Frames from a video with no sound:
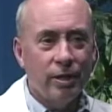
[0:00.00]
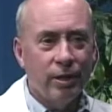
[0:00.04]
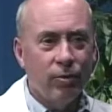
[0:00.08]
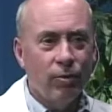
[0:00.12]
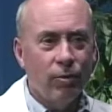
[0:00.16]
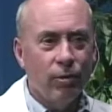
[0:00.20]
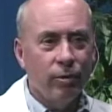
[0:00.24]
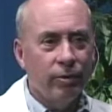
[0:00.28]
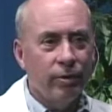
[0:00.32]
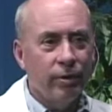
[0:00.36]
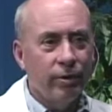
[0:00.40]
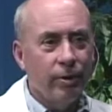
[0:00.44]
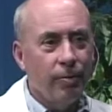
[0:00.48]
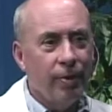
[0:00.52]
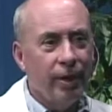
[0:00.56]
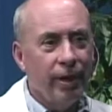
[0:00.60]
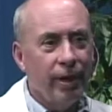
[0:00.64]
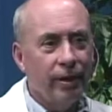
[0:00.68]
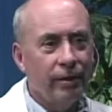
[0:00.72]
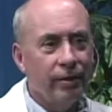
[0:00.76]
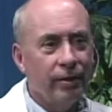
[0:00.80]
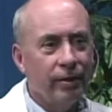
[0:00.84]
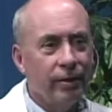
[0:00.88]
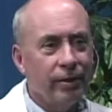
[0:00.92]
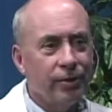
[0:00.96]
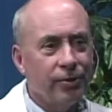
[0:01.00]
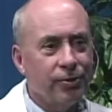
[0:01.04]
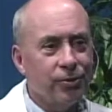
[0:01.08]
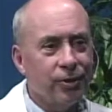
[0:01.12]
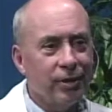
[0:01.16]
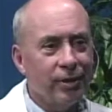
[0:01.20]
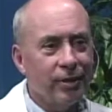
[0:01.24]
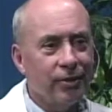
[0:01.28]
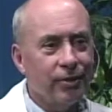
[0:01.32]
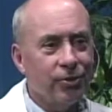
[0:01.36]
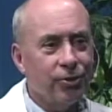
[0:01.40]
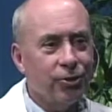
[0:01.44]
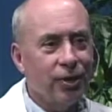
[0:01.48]
order the bad things,
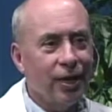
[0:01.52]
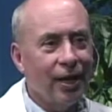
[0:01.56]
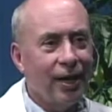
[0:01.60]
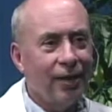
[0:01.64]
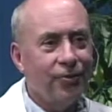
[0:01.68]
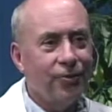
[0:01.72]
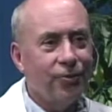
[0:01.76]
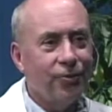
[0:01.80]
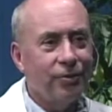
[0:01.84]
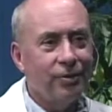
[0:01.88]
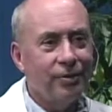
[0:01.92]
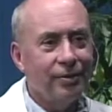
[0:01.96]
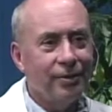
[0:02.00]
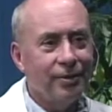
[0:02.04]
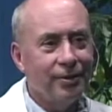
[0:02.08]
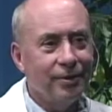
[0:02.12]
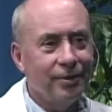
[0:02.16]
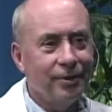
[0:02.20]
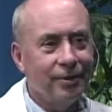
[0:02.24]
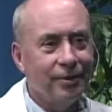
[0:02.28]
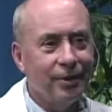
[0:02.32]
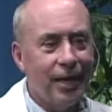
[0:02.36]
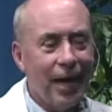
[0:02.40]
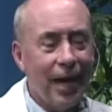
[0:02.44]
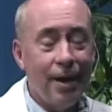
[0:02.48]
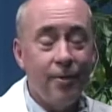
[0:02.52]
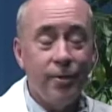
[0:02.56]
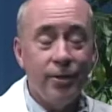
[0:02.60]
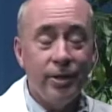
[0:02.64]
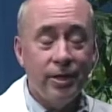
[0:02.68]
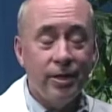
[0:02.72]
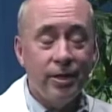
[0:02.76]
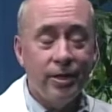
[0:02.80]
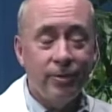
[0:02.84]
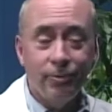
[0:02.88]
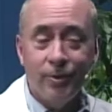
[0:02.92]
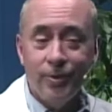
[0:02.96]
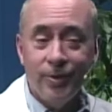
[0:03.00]
like the shots. I would
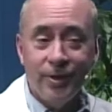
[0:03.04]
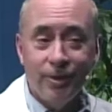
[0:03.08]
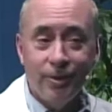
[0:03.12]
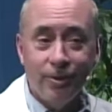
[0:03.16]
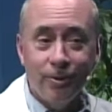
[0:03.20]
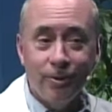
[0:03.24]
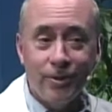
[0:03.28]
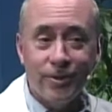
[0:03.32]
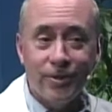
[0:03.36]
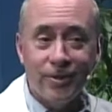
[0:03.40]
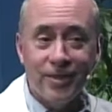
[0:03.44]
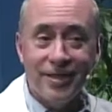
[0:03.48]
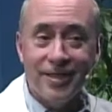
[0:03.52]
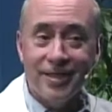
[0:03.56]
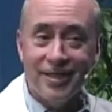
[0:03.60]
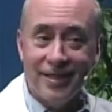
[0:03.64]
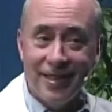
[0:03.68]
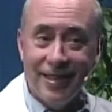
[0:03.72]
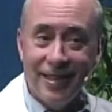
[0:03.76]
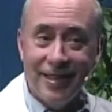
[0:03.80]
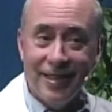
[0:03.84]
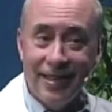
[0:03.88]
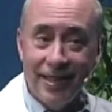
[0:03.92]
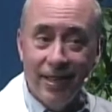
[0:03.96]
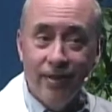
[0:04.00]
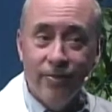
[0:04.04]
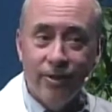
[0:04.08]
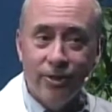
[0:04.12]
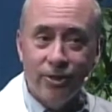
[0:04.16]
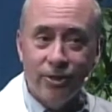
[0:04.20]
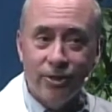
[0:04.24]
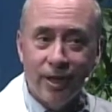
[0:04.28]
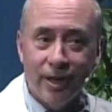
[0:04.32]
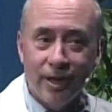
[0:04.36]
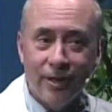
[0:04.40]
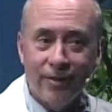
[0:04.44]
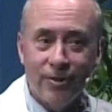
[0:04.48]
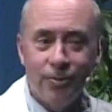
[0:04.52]
think it would be the nurses because they give the
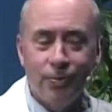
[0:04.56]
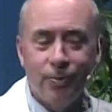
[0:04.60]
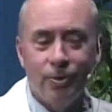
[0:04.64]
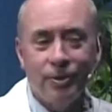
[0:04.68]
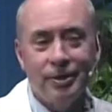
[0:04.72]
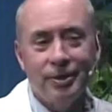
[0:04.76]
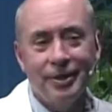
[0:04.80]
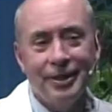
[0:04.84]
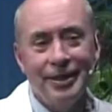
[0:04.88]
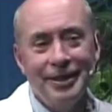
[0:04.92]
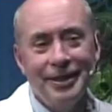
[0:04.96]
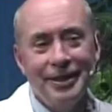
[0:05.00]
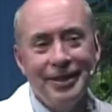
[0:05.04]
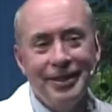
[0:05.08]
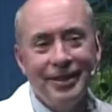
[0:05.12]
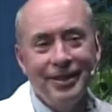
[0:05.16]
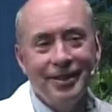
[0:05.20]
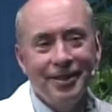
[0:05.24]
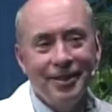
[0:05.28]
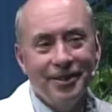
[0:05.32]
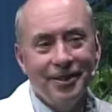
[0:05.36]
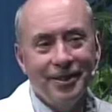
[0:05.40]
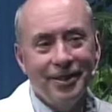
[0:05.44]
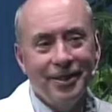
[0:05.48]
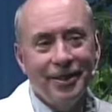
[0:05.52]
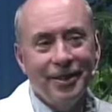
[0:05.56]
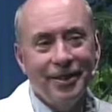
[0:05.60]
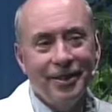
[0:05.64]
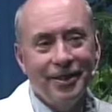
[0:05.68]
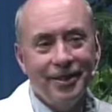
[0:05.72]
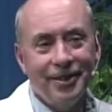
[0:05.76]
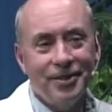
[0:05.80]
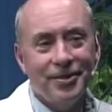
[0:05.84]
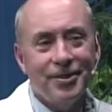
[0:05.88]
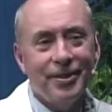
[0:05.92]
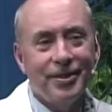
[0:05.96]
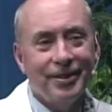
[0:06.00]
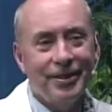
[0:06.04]
shots, but again,
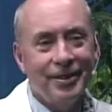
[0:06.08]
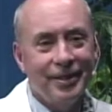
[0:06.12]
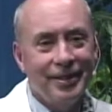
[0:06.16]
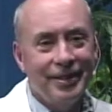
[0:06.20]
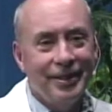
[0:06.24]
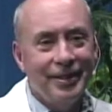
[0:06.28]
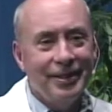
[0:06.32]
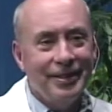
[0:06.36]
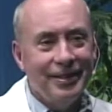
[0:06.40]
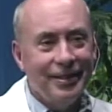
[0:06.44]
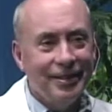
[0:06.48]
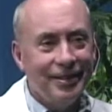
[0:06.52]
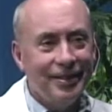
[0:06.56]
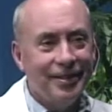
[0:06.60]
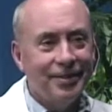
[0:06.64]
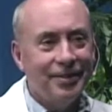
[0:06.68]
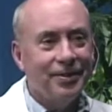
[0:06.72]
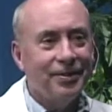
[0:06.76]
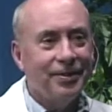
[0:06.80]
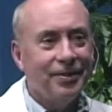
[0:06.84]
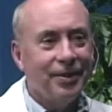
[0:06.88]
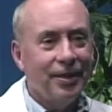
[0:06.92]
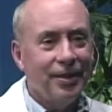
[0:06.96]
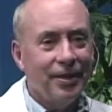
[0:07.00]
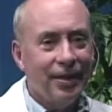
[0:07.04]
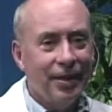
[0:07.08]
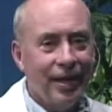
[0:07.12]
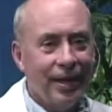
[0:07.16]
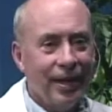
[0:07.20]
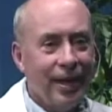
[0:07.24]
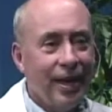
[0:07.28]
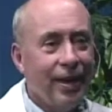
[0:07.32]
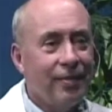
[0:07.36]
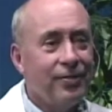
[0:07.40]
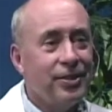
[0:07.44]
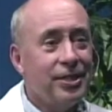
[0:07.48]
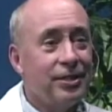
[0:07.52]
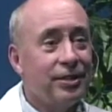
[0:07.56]
it's I
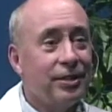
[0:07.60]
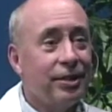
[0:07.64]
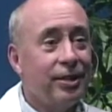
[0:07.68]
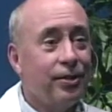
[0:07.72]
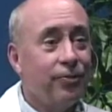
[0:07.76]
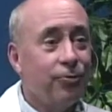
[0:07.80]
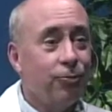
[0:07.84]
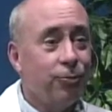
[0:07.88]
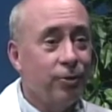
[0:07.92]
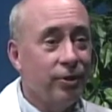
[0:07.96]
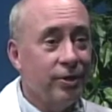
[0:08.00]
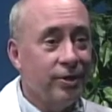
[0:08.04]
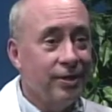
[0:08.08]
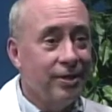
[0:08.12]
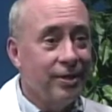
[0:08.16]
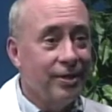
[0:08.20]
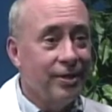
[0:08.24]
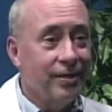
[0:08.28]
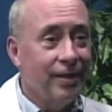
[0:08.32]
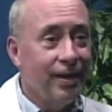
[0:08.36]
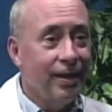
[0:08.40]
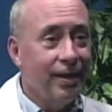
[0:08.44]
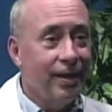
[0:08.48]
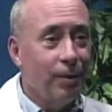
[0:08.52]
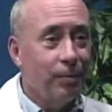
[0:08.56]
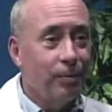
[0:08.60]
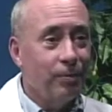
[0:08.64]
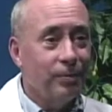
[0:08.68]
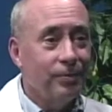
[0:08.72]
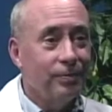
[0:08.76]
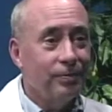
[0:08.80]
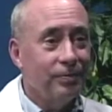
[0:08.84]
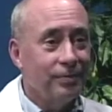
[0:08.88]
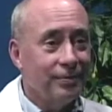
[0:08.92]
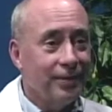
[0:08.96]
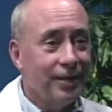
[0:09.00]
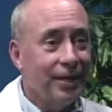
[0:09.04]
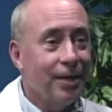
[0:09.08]
haven't studied for this exam
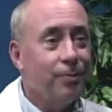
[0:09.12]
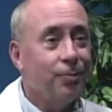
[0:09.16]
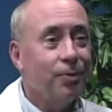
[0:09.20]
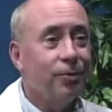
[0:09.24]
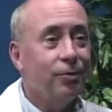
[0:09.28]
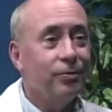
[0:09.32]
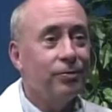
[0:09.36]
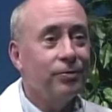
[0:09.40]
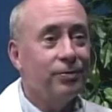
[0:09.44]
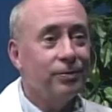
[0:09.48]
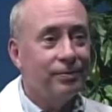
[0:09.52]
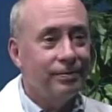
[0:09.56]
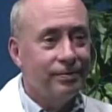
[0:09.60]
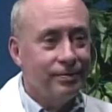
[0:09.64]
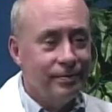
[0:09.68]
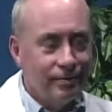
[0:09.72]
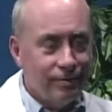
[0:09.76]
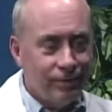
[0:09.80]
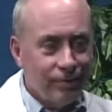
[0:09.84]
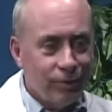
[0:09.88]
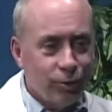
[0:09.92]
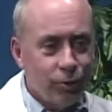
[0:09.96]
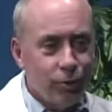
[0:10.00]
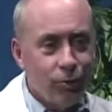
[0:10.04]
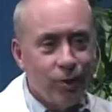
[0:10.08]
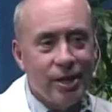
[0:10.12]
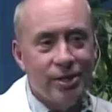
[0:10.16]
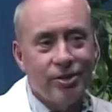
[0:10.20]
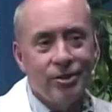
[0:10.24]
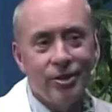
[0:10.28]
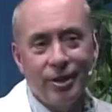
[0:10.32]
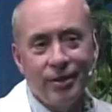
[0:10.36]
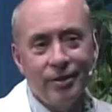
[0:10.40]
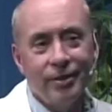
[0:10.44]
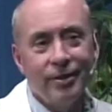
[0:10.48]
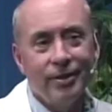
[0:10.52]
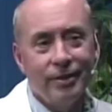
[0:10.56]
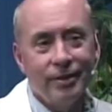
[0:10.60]
type of stress,
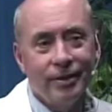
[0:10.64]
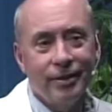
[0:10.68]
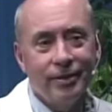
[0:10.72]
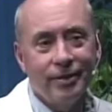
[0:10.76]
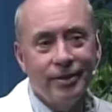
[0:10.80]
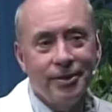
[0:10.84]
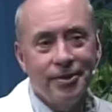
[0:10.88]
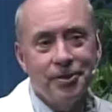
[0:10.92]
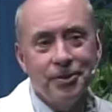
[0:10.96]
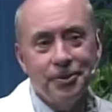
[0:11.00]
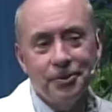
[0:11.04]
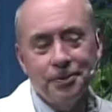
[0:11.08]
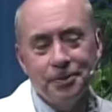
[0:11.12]
I think, that does it.